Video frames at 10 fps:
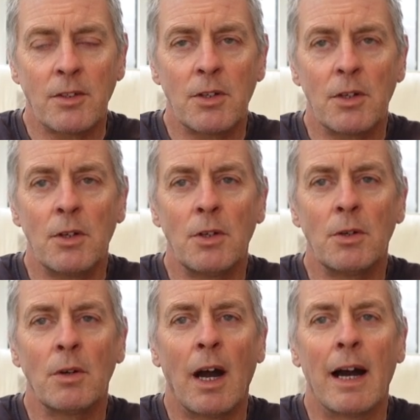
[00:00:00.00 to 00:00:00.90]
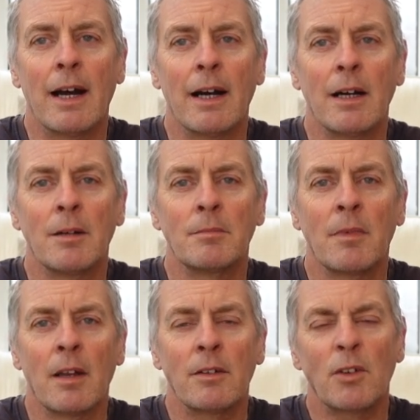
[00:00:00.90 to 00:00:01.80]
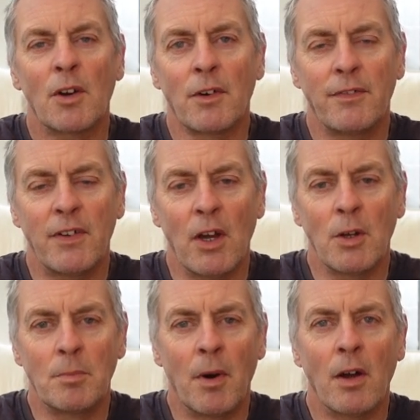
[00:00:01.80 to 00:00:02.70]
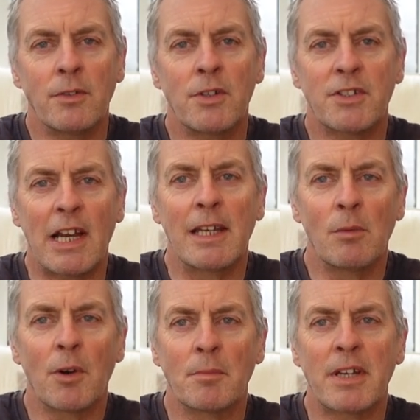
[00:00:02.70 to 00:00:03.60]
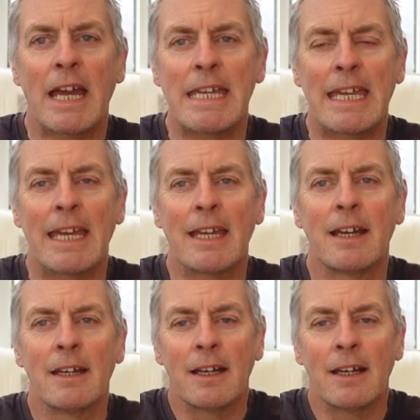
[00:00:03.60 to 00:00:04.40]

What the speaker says: do not a review but just tell you what I'm taking